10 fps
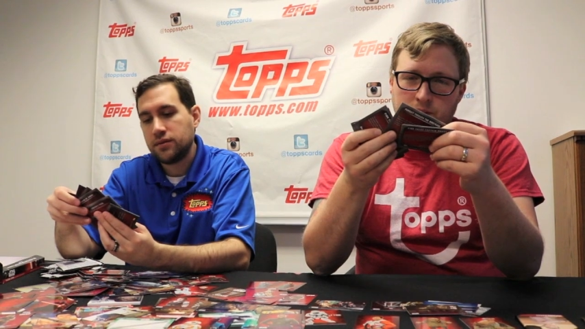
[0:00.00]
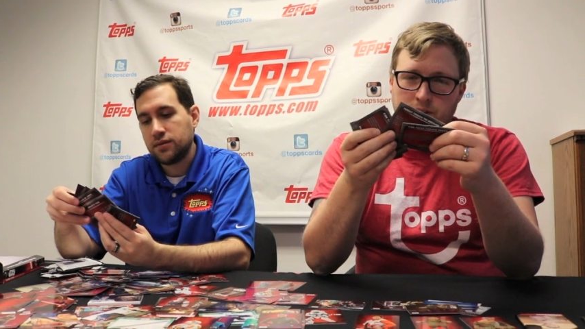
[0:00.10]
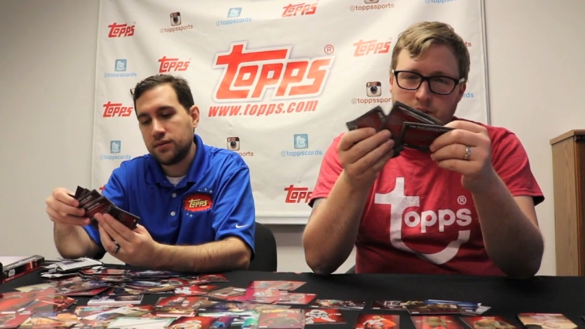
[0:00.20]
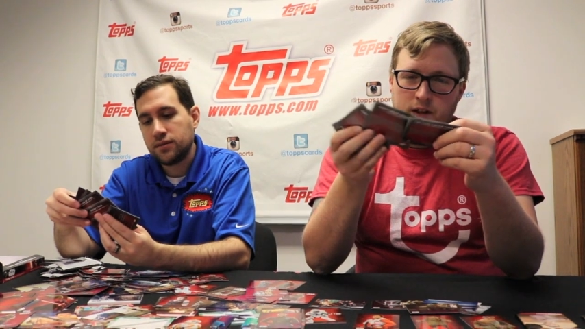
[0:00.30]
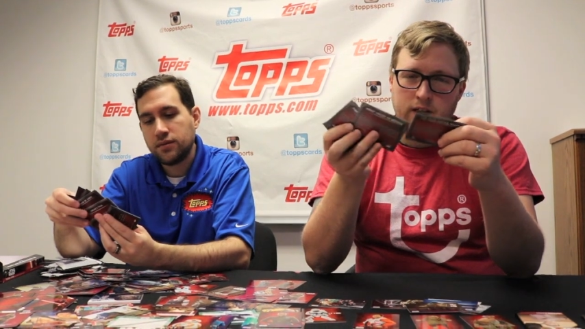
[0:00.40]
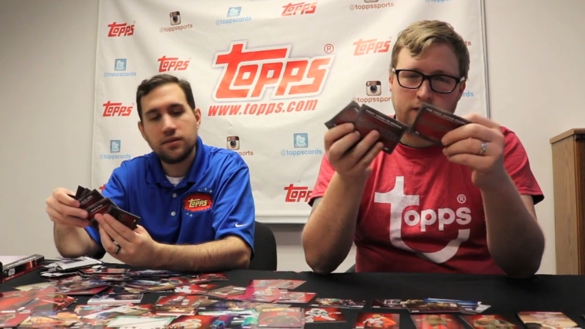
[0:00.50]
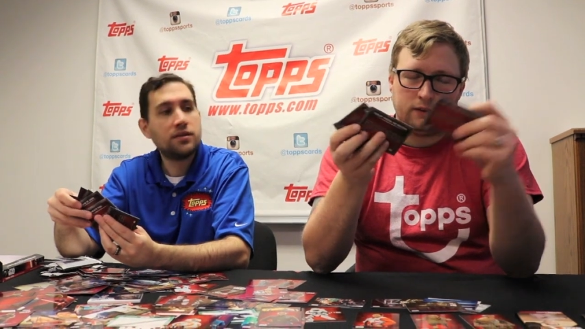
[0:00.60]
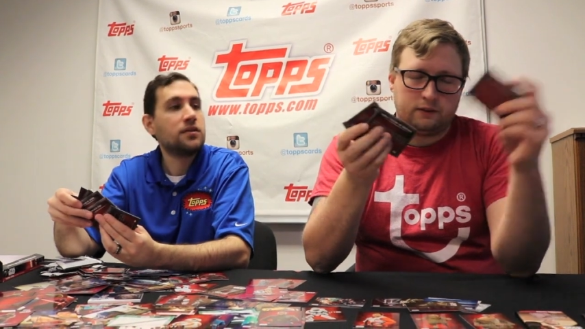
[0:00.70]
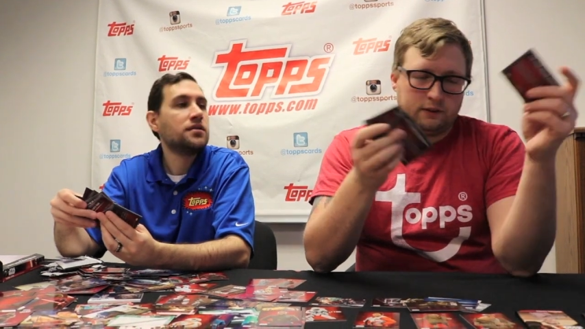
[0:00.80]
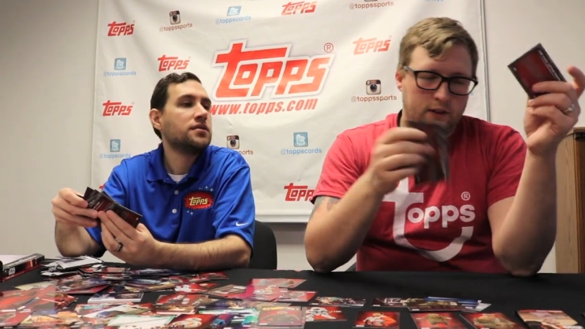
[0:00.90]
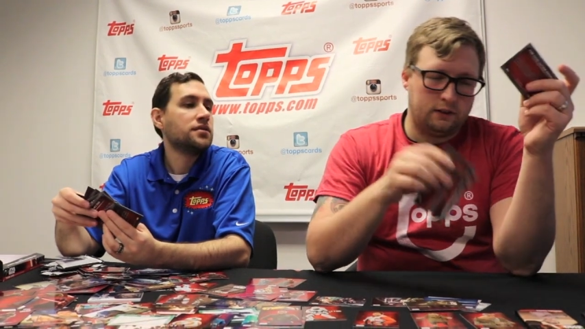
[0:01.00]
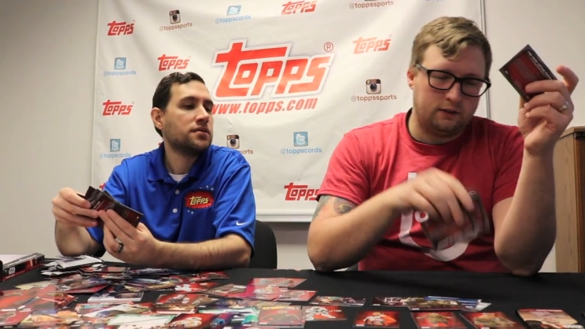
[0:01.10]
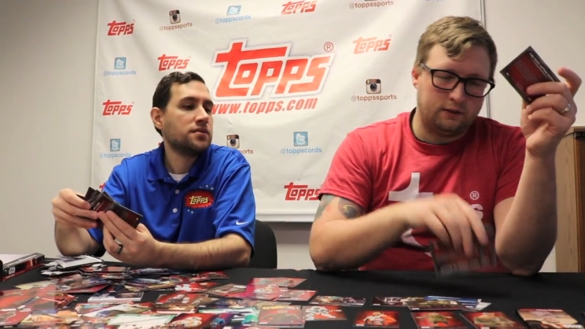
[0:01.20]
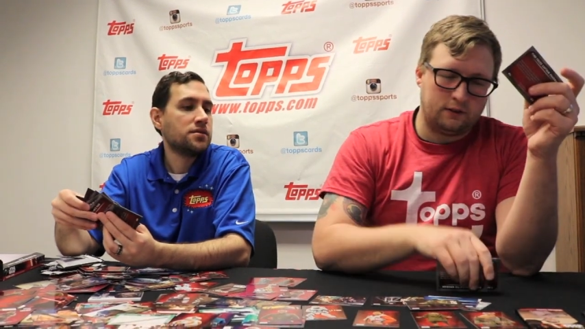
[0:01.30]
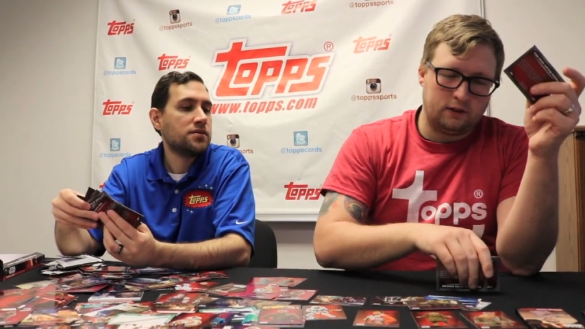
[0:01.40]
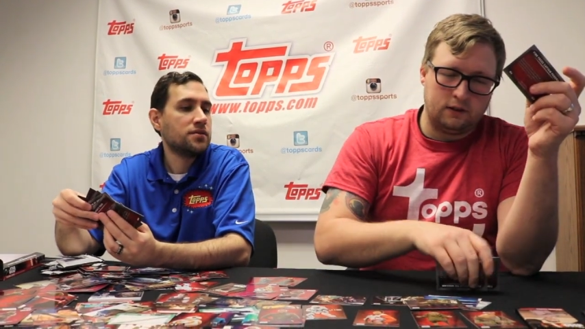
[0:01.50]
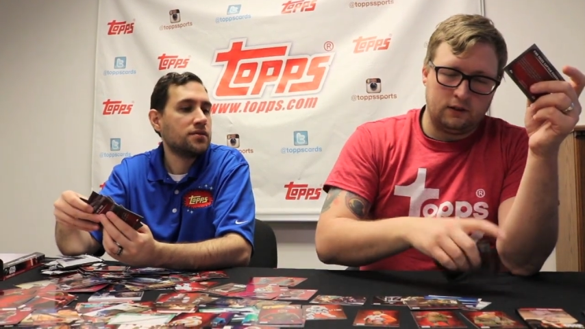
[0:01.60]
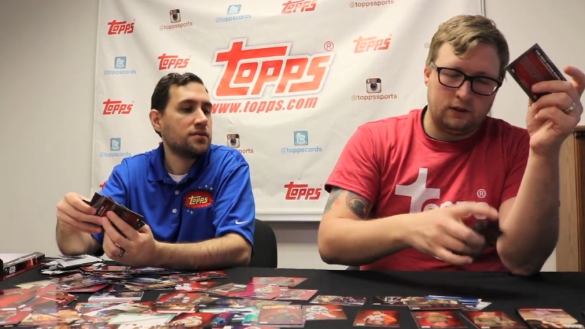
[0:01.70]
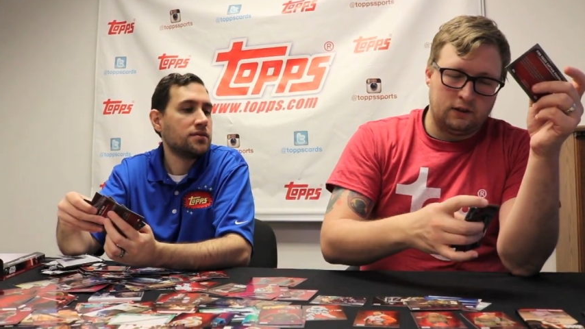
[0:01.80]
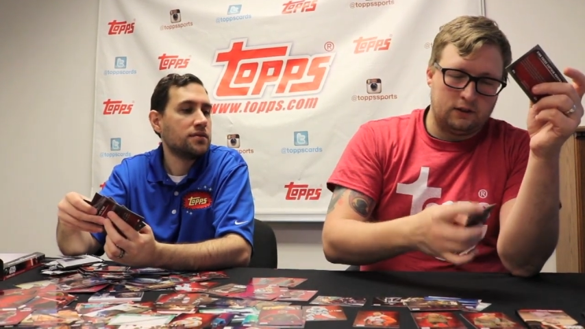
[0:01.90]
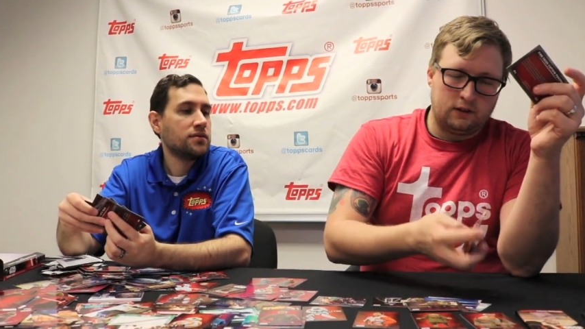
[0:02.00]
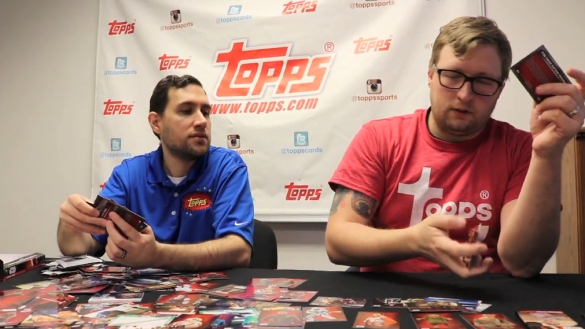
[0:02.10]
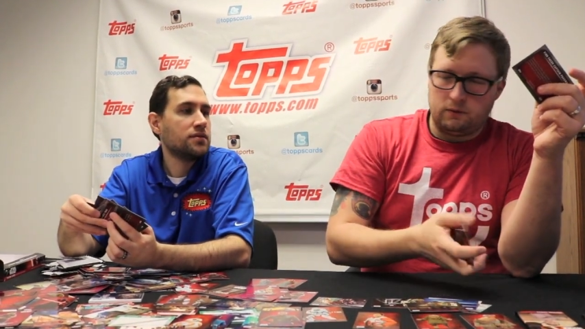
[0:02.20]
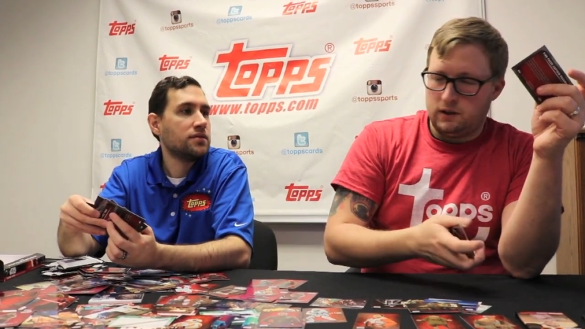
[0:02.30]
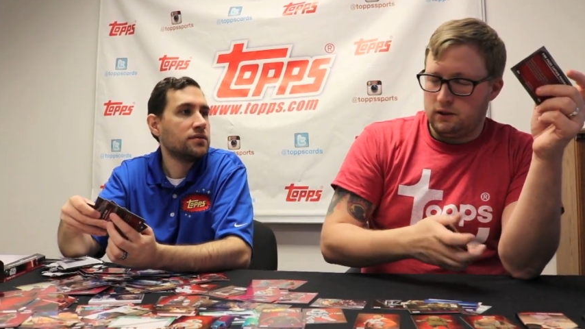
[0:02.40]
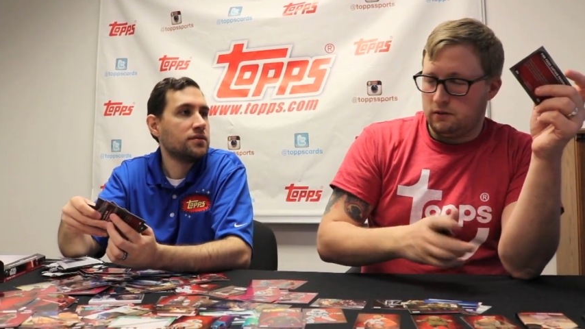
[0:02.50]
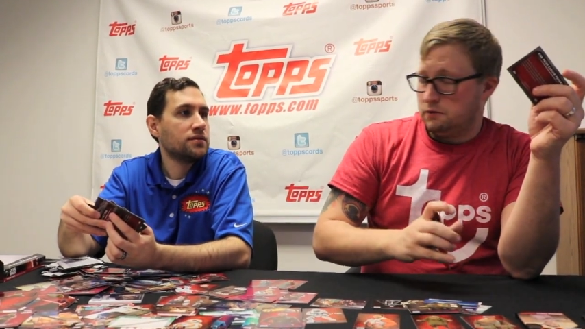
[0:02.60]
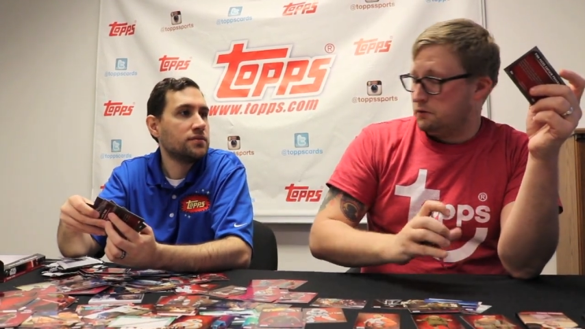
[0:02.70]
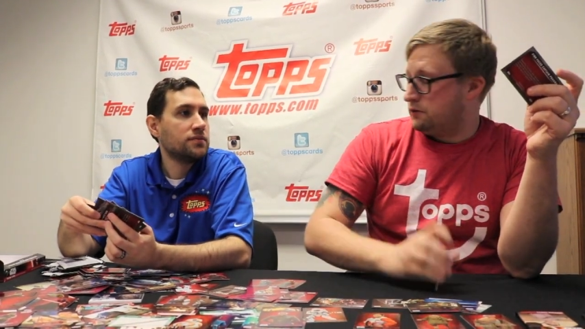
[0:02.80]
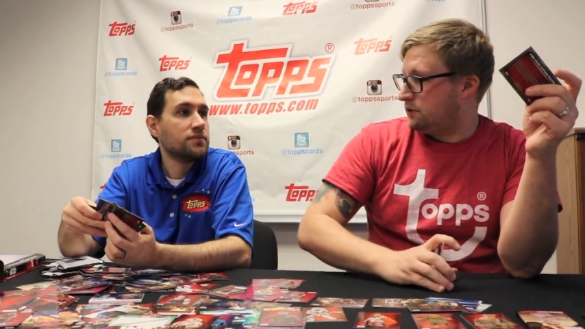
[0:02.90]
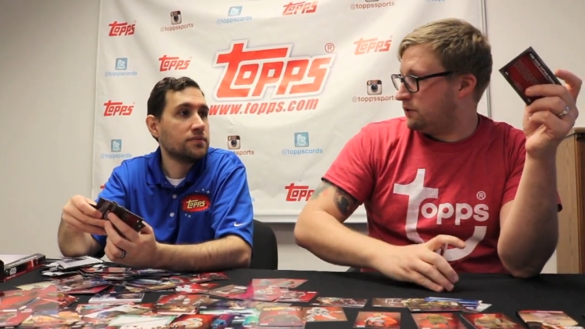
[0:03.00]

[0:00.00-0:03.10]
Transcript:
Speaker 1: is that a lot of the scenes that we used